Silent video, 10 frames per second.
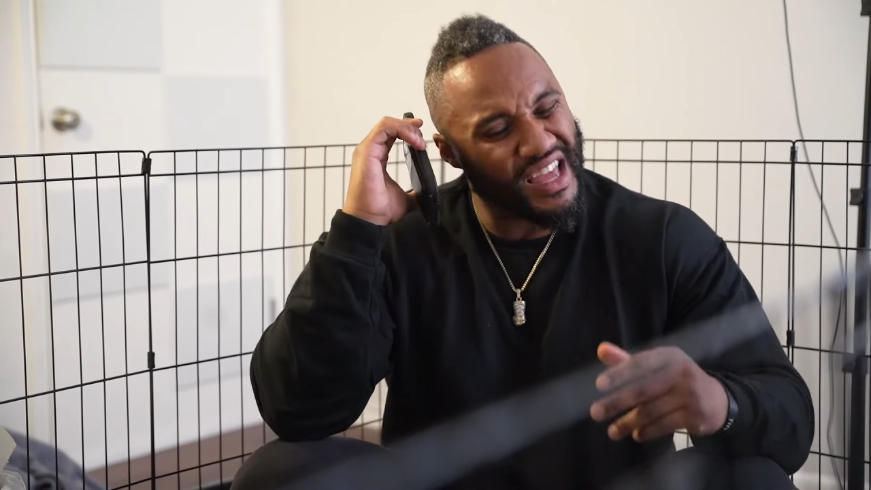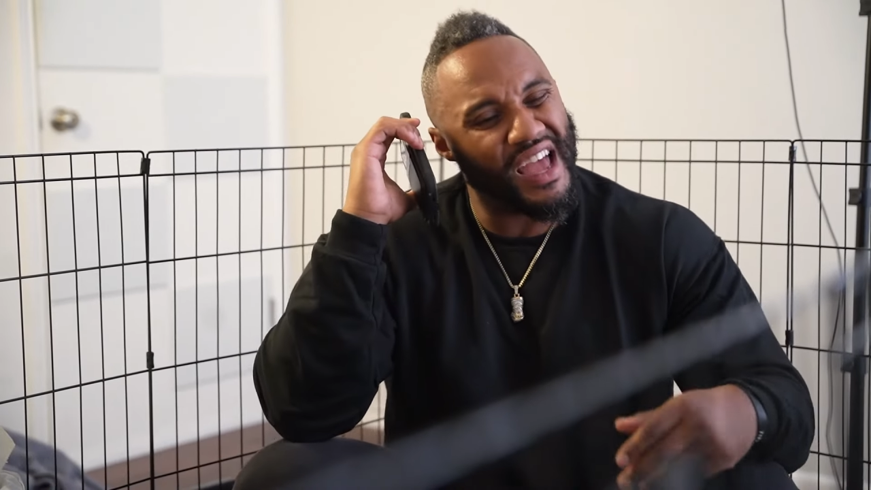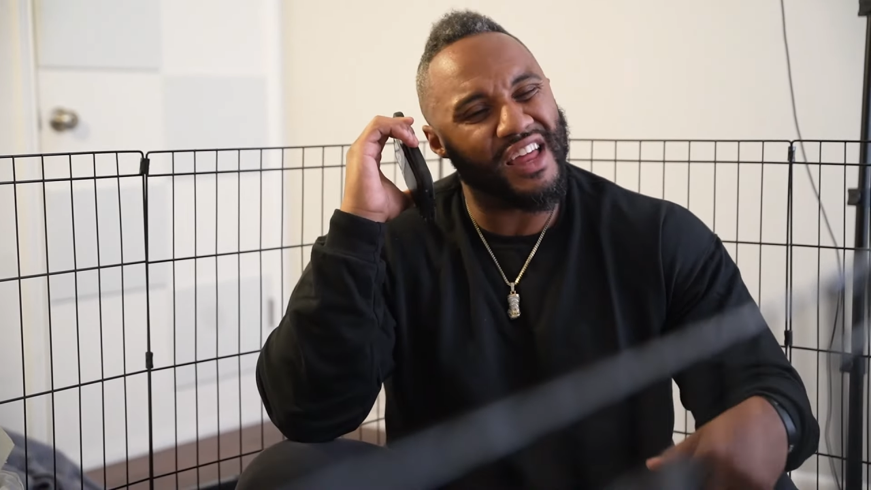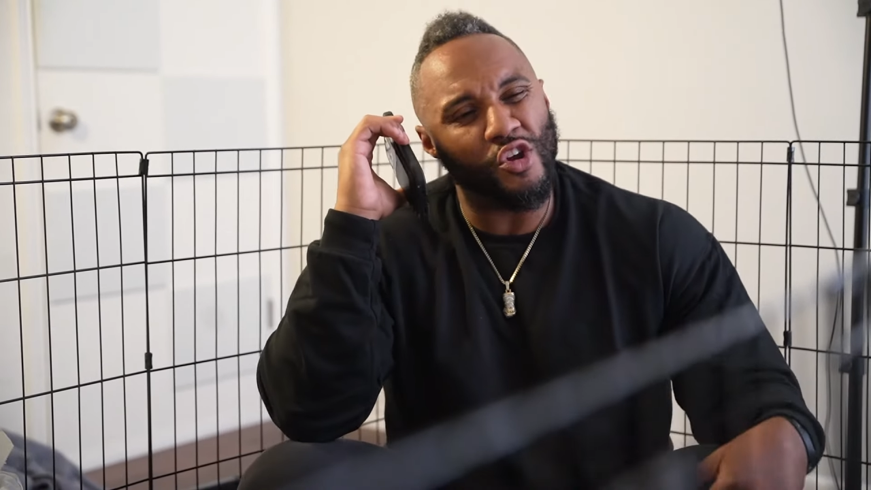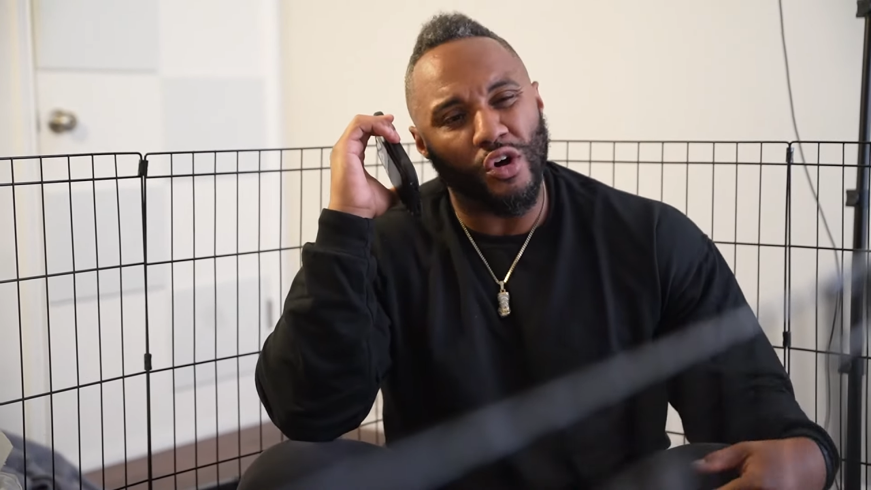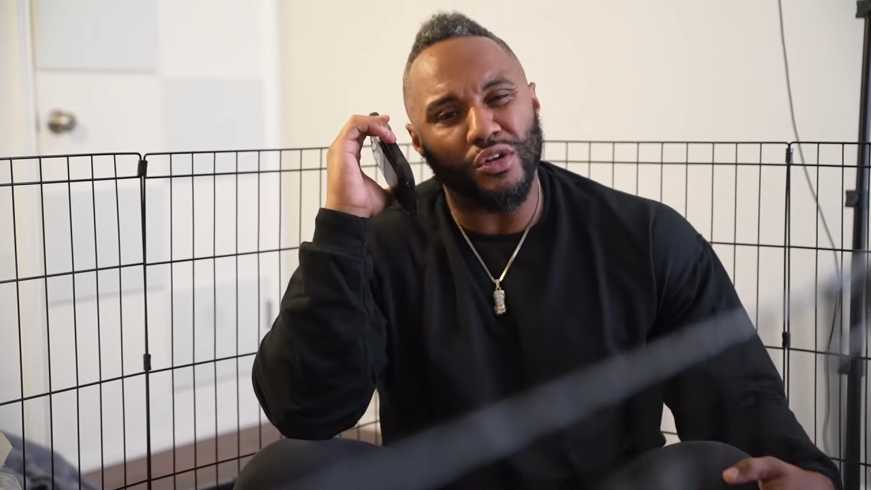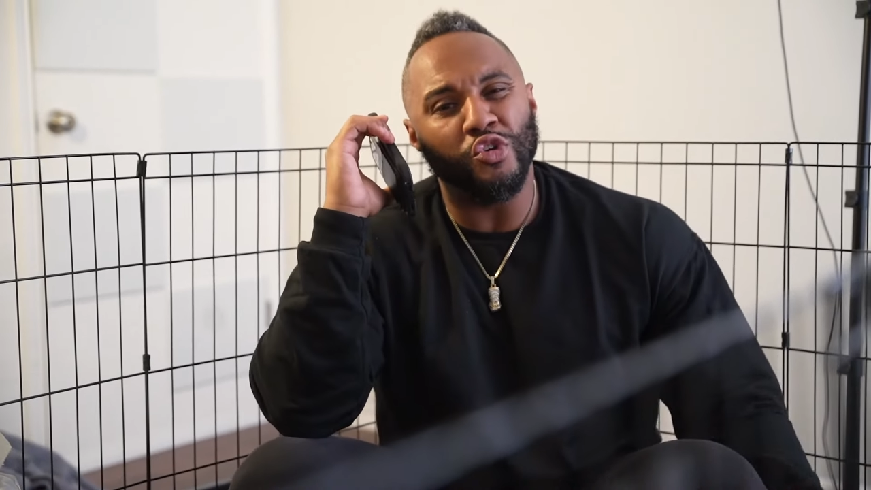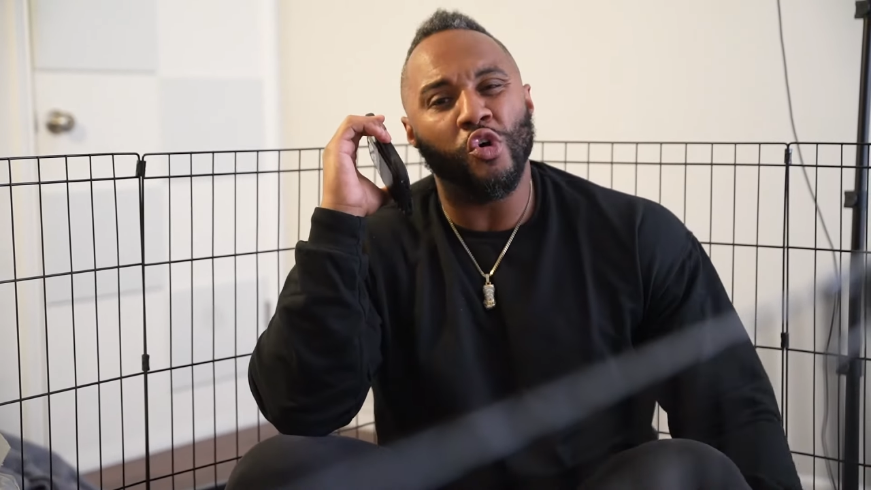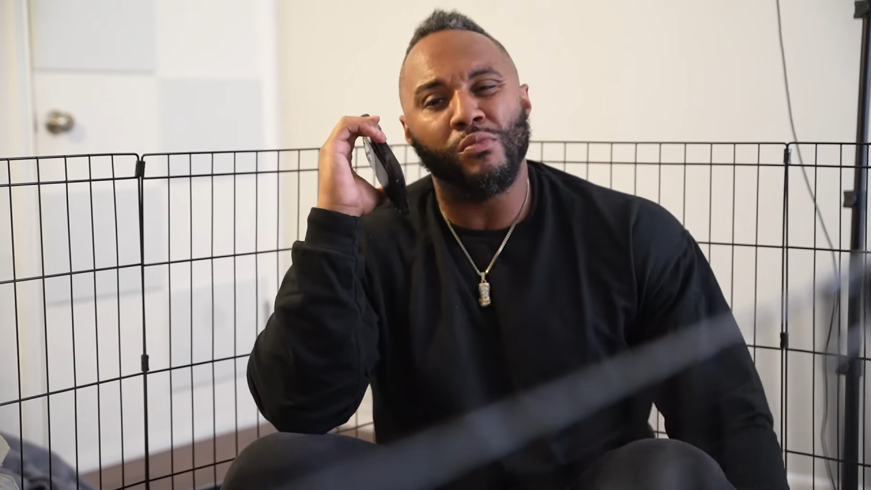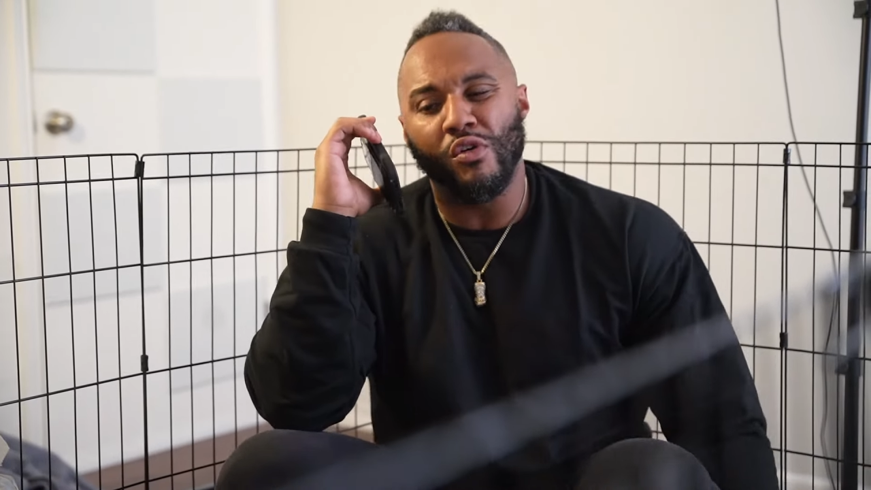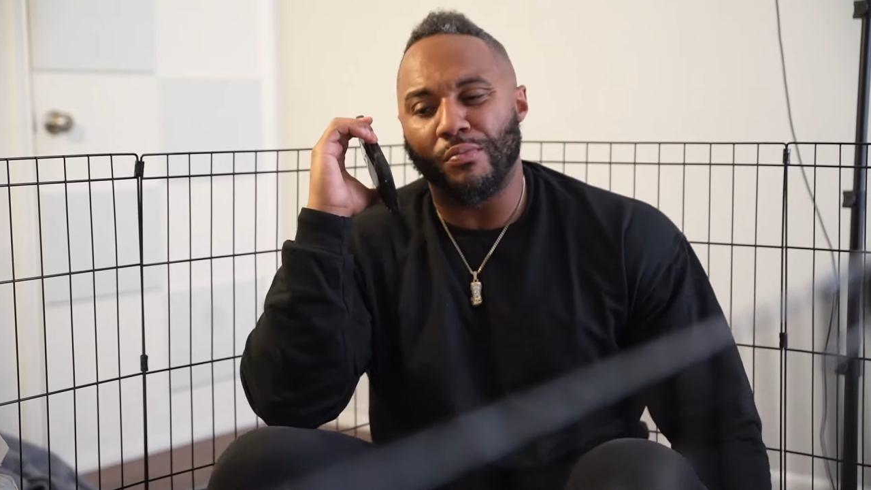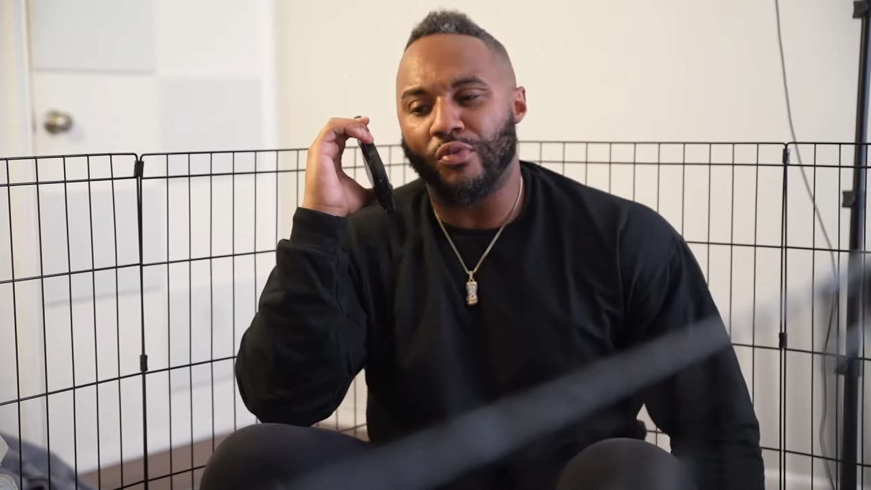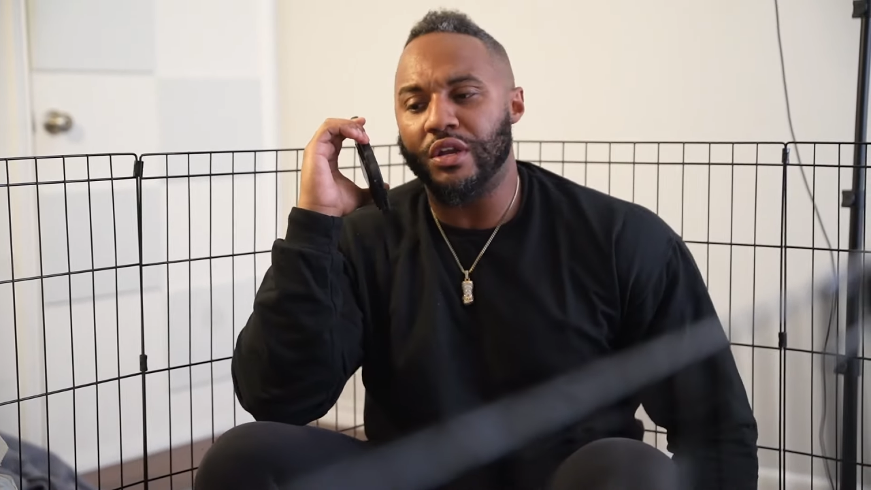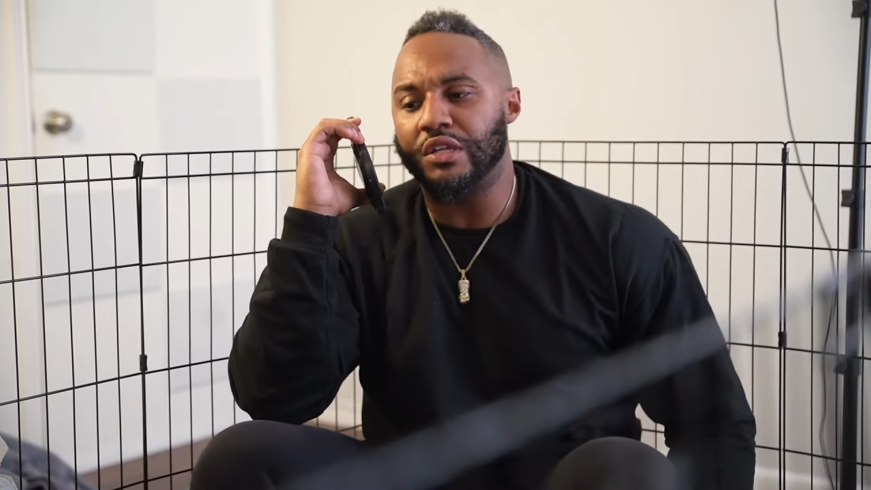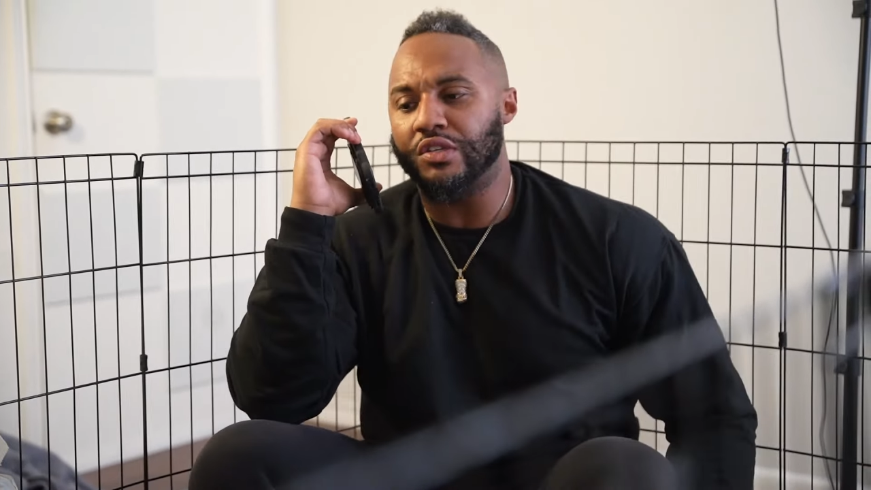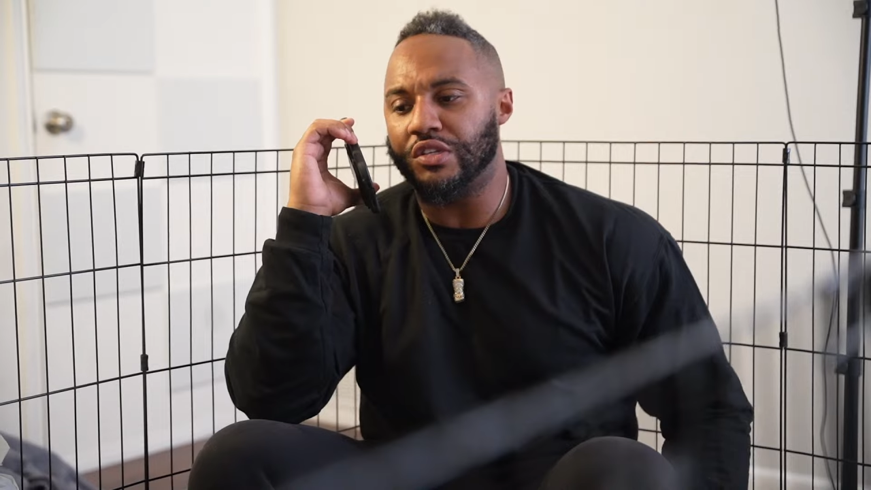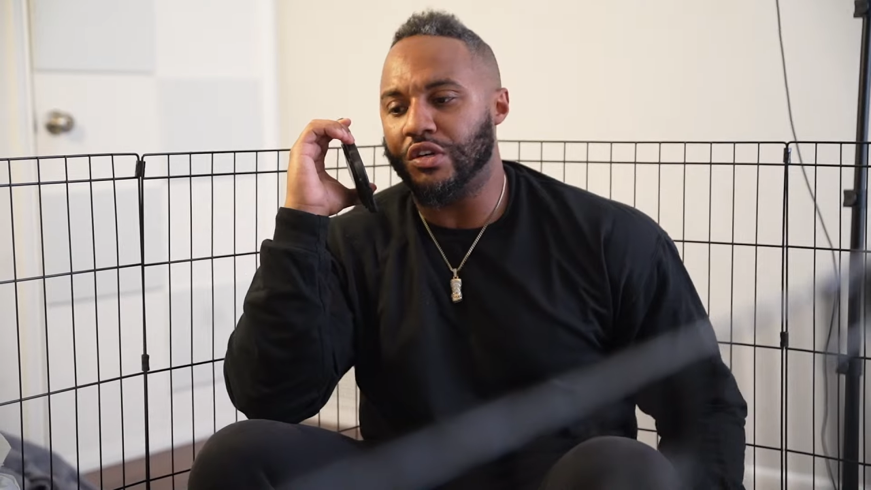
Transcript: Yeah, no more breedings